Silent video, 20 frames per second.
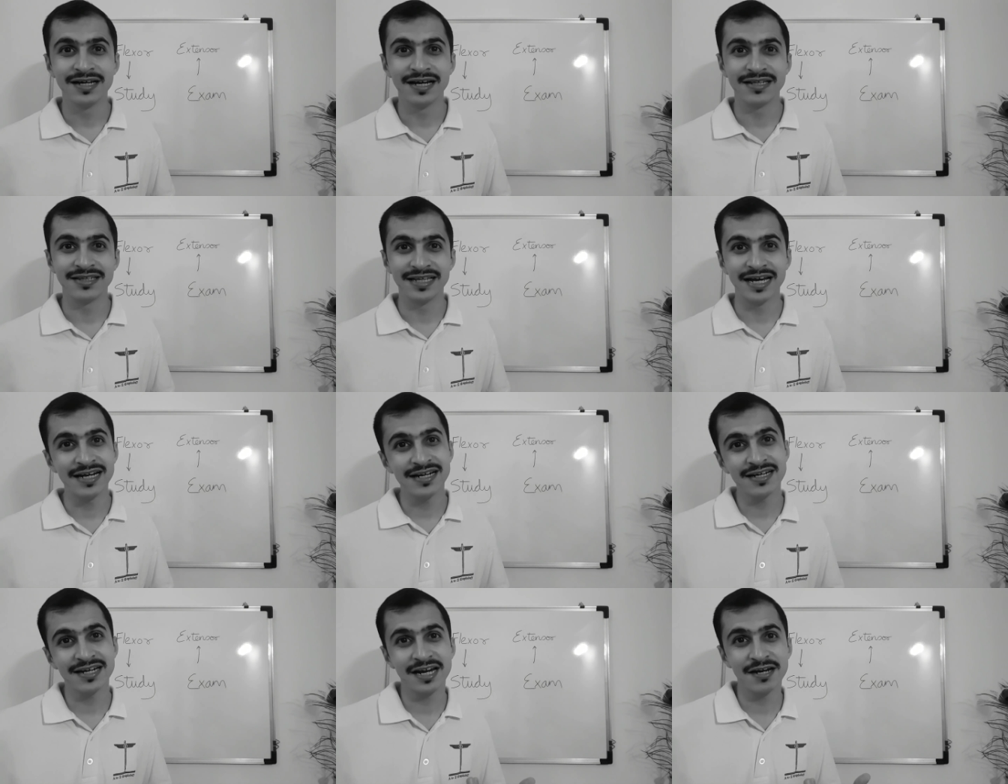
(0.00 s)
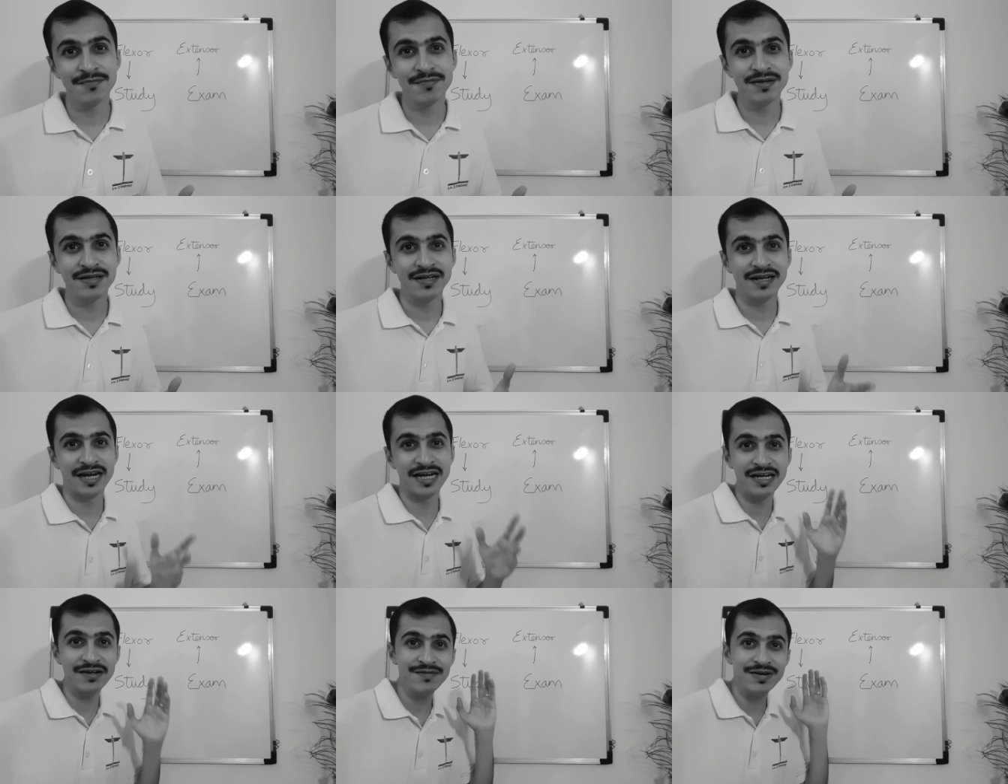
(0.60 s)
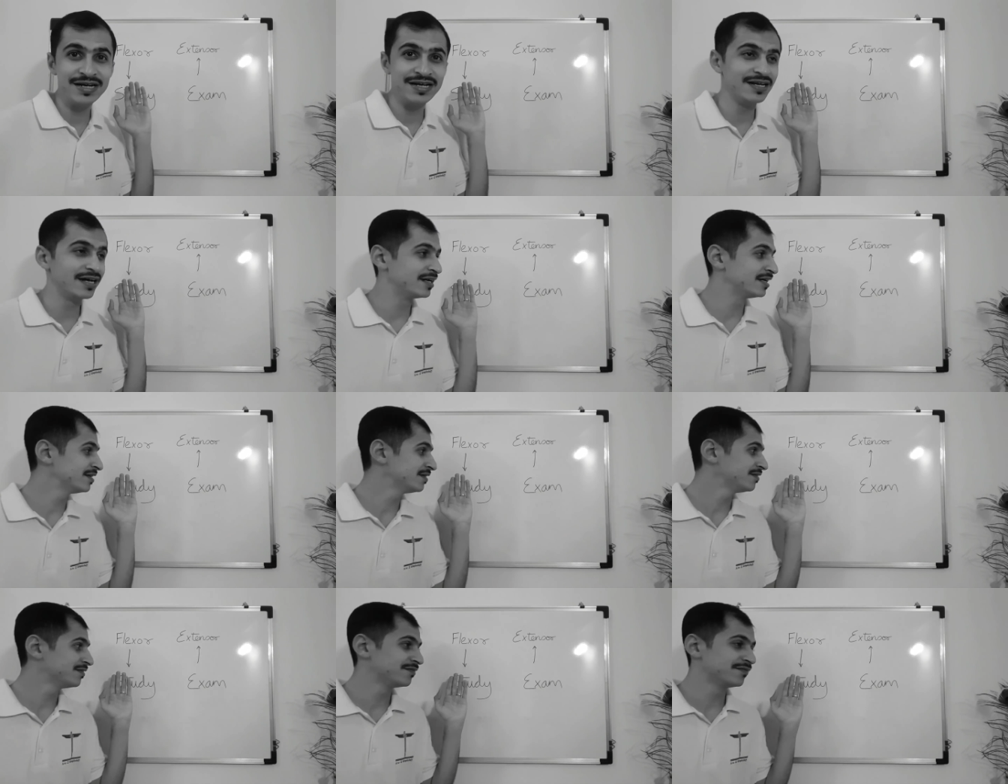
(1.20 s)
And that can be anyway
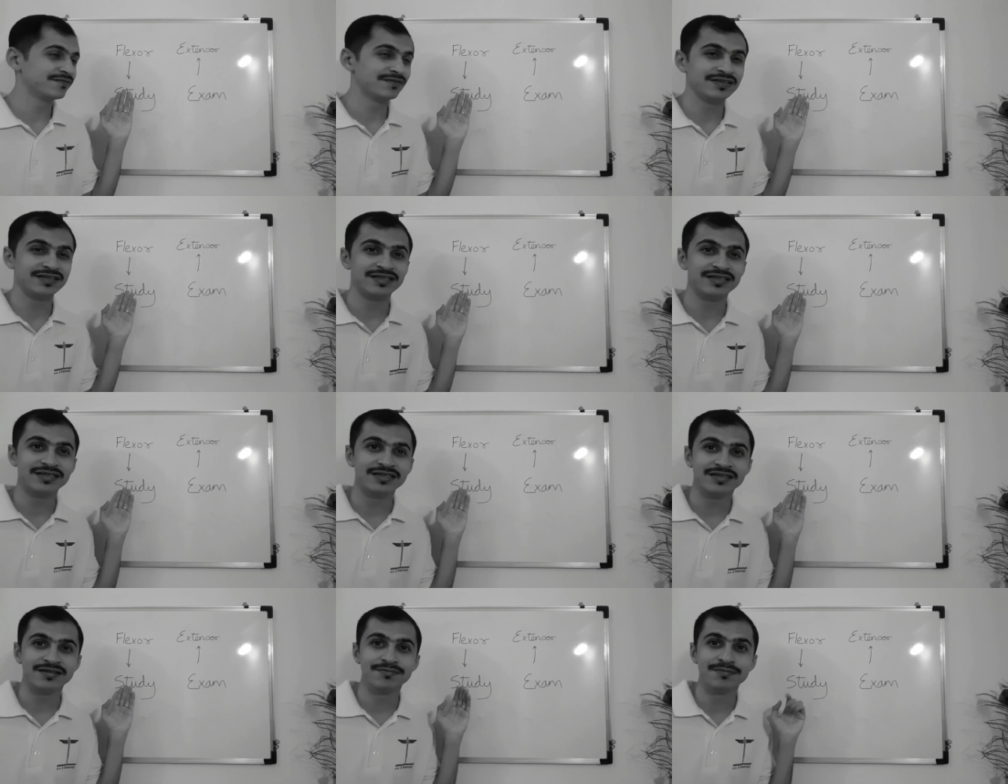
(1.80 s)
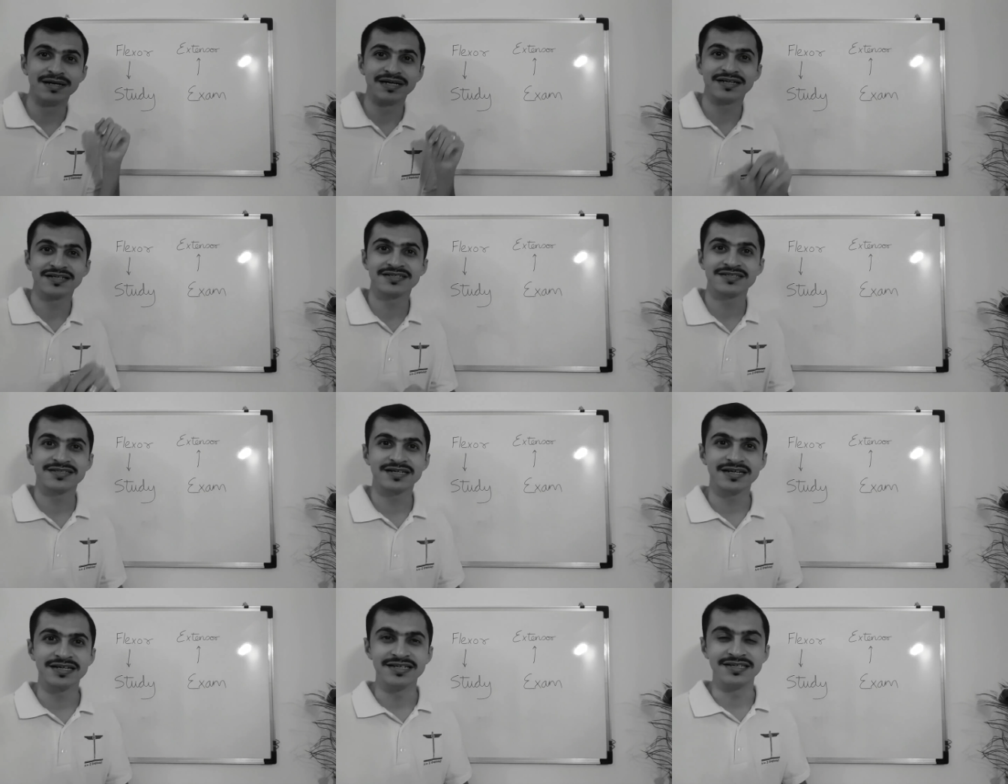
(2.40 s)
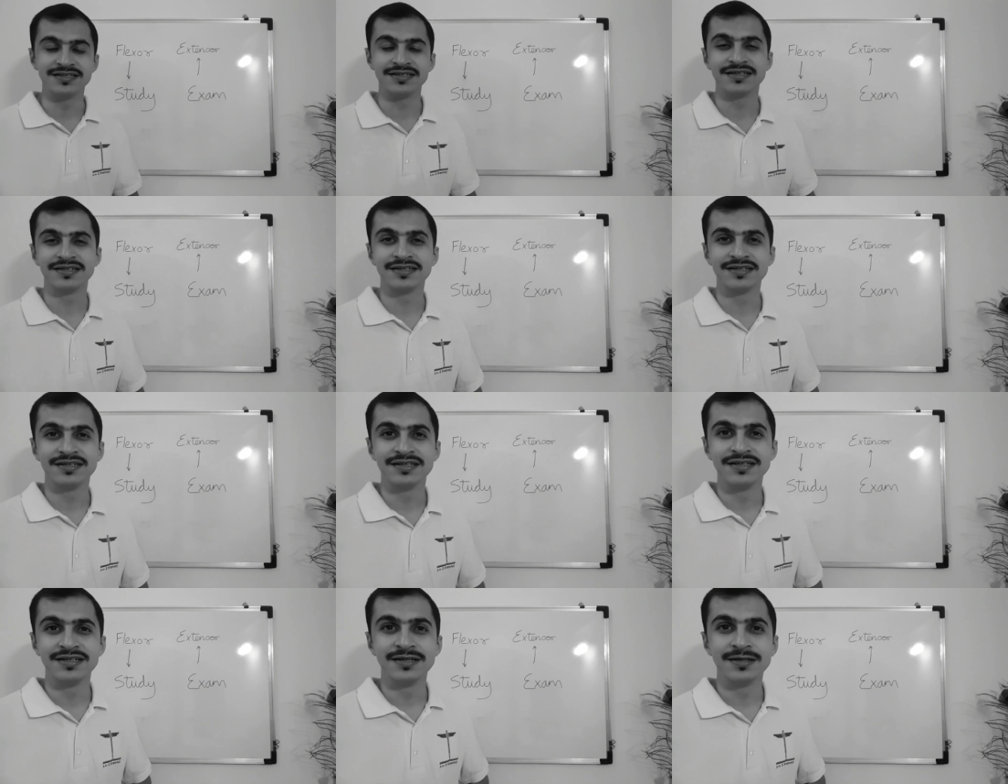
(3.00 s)
done with better studies.
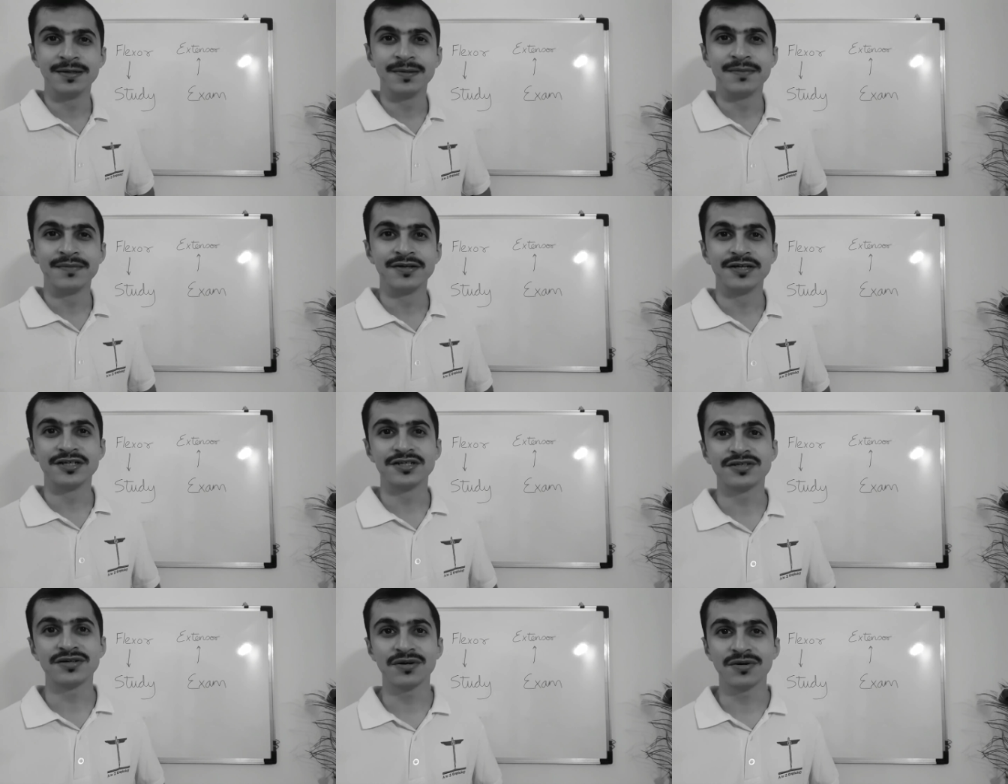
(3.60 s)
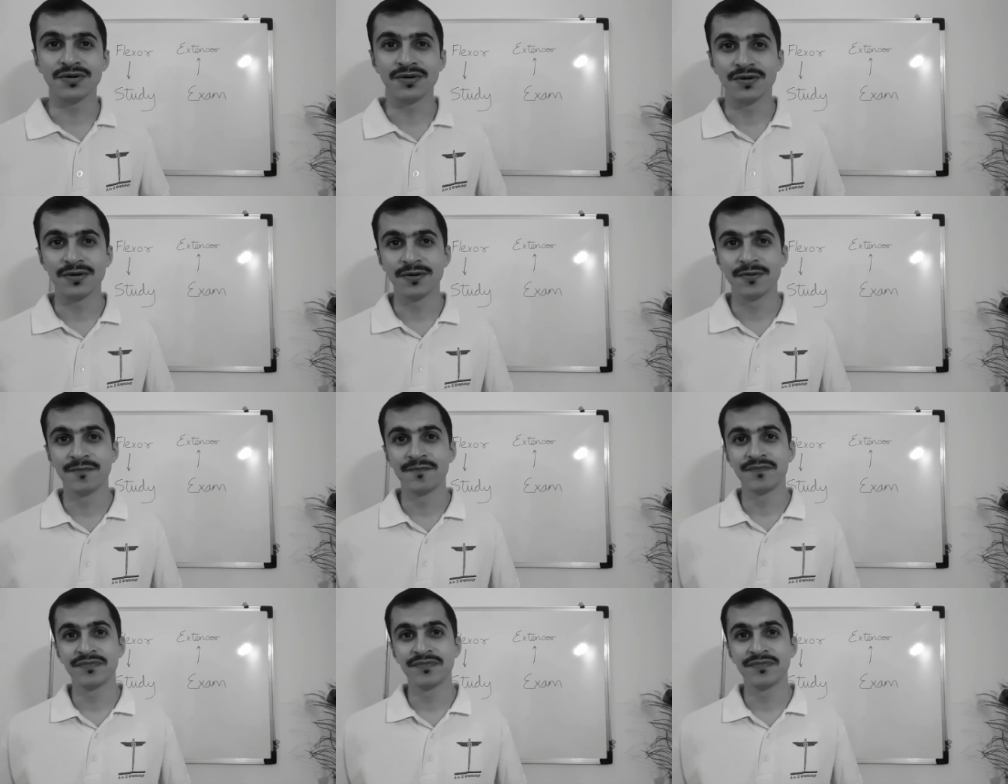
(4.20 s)
So,